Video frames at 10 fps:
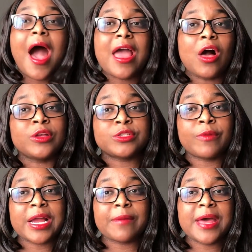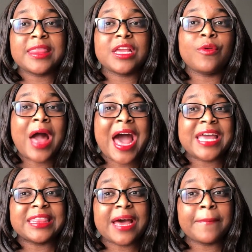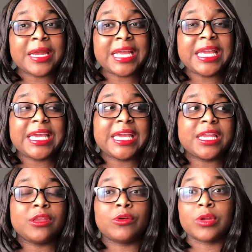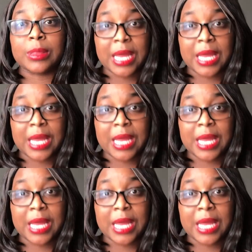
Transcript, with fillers: I also recommend that you hide that money in your